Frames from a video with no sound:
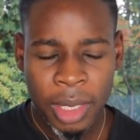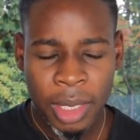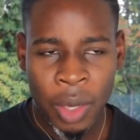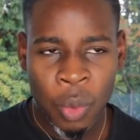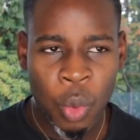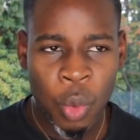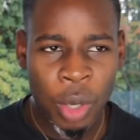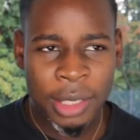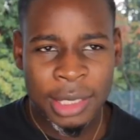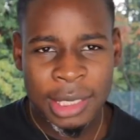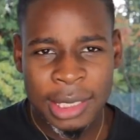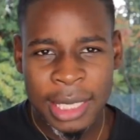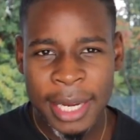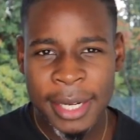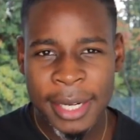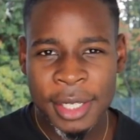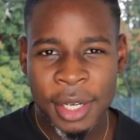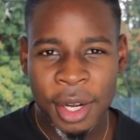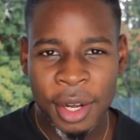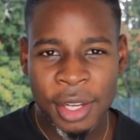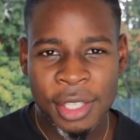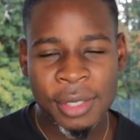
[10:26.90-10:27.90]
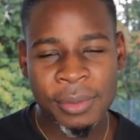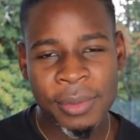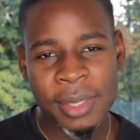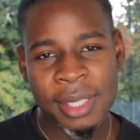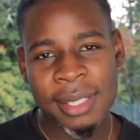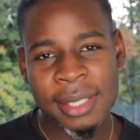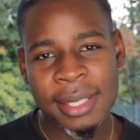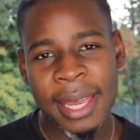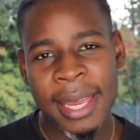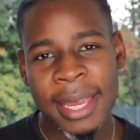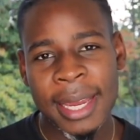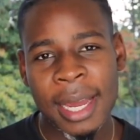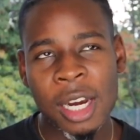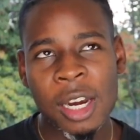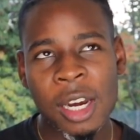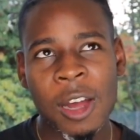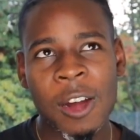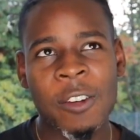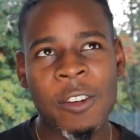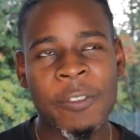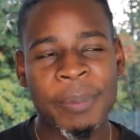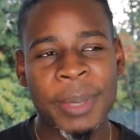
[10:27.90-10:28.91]
What Shane Dawson was saying, a
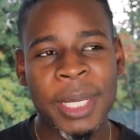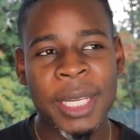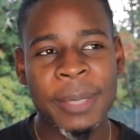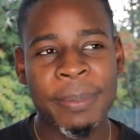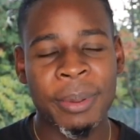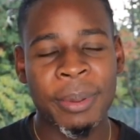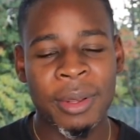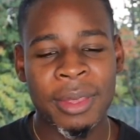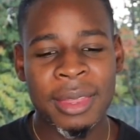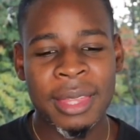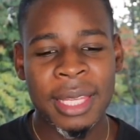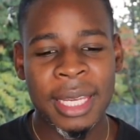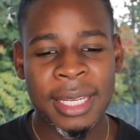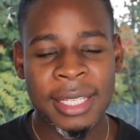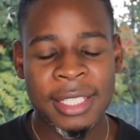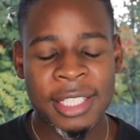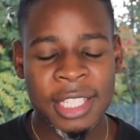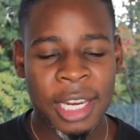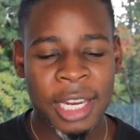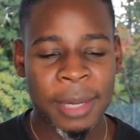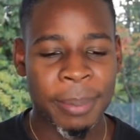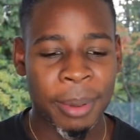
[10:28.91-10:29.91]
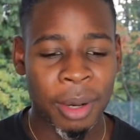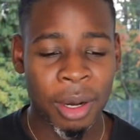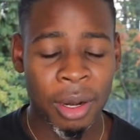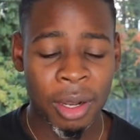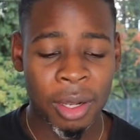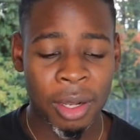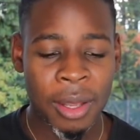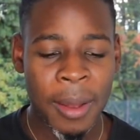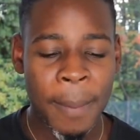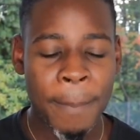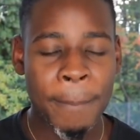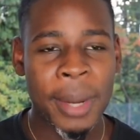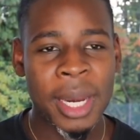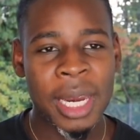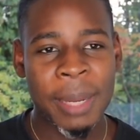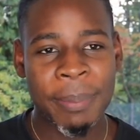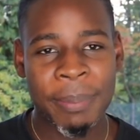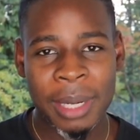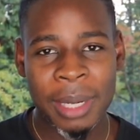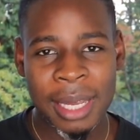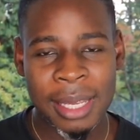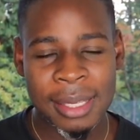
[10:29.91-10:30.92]
lot of people think Jake Paul
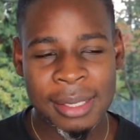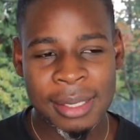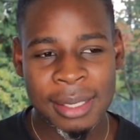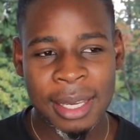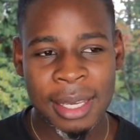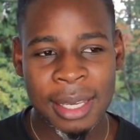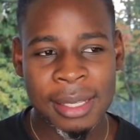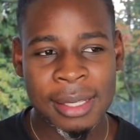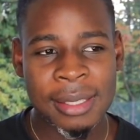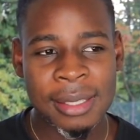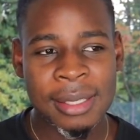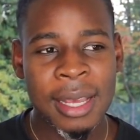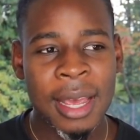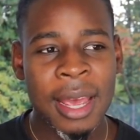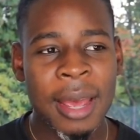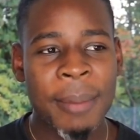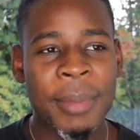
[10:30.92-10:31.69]
manipulates kids